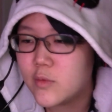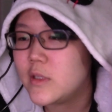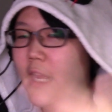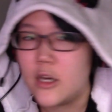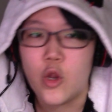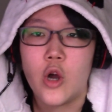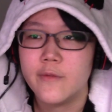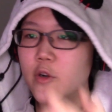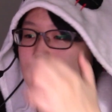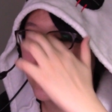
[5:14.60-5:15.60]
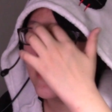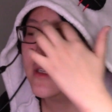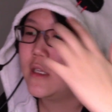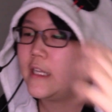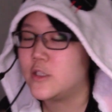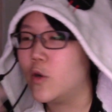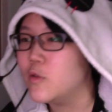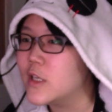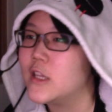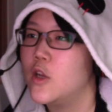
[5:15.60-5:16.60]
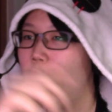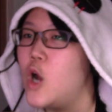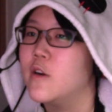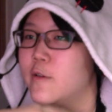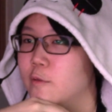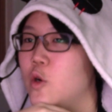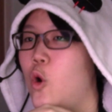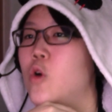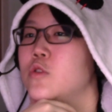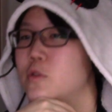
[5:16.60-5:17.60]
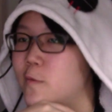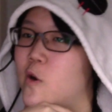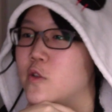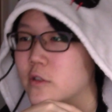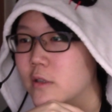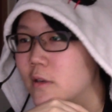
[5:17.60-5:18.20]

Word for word: Yeah, long version. Let's go look at the longu version.